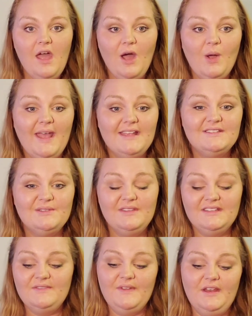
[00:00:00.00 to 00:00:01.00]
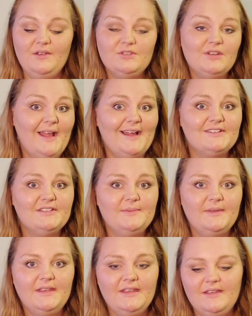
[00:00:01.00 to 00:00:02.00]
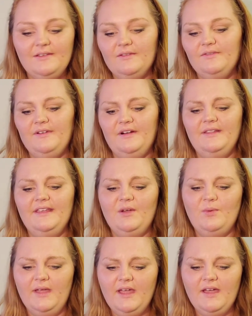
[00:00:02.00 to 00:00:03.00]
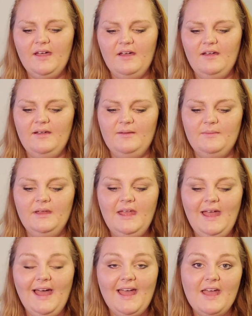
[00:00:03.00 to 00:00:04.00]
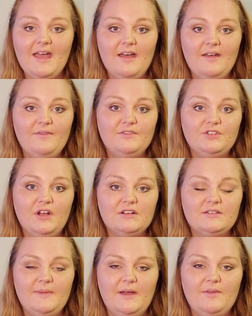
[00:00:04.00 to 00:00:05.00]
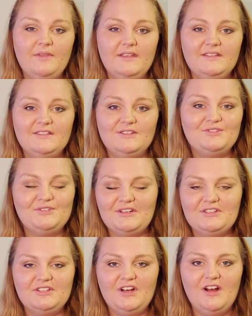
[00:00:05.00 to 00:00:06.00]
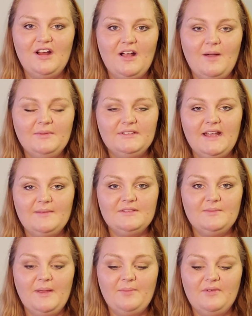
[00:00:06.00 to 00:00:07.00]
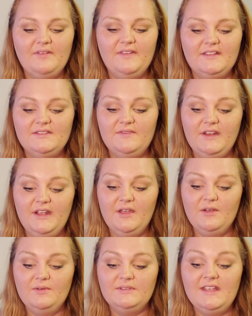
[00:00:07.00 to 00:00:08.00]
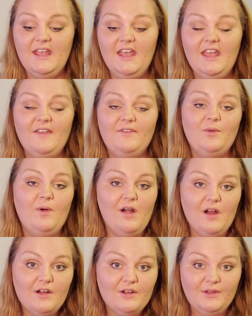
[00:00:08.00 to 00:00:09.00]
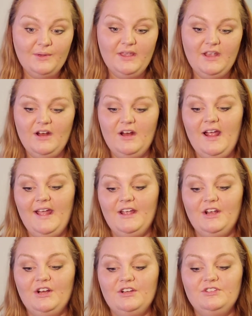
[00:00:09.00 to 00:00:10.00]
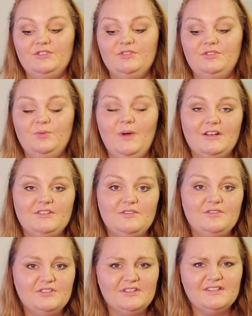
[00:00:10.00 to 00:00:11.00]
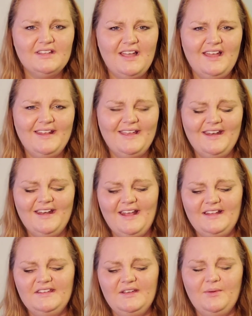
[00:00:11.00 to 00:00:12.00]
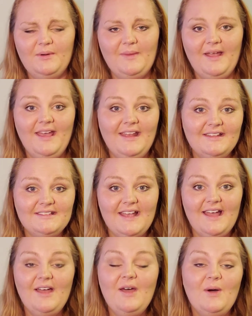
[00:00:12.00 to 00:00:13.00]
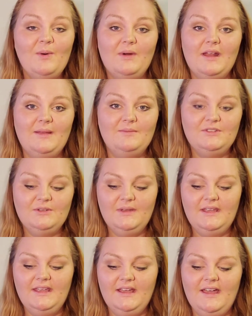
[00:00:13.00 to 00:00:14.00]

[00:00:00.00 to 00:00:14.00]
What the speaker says: Okay, so this video should actually be fairly quick. I have talked about this stress jar a couple times in my previous videos. If you are new here, I encourage you to watch those just to kind of get an idea where my head is at, what I am doing.